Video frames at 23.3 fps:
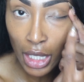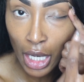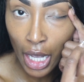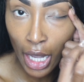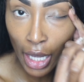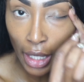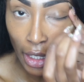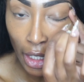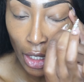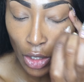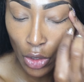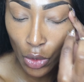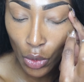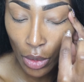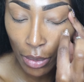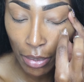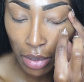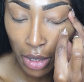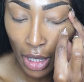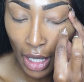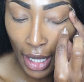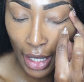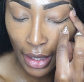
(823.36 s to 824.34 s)
line and you
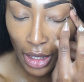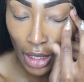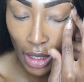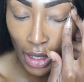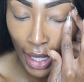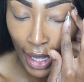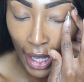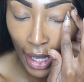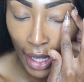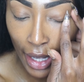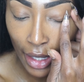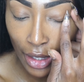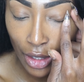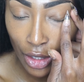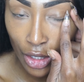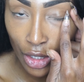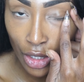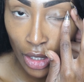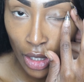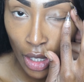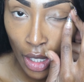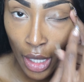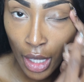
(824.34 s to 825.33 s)
apply the lash